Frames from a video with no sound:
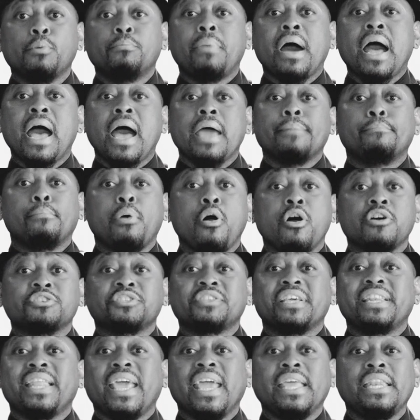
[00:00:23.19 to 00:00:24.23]
behind bars
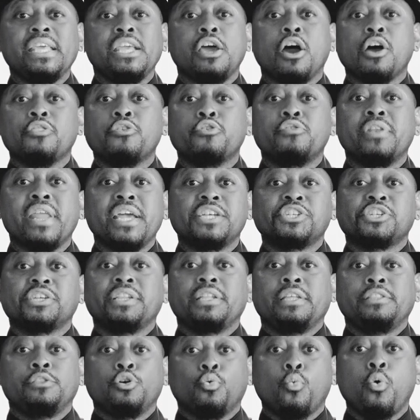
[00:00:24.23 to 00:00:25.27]
than any other nation
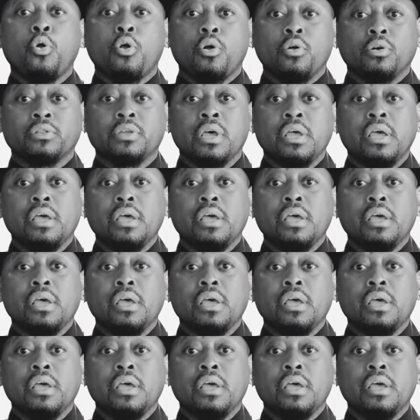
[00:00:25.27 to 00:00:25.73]
in the world,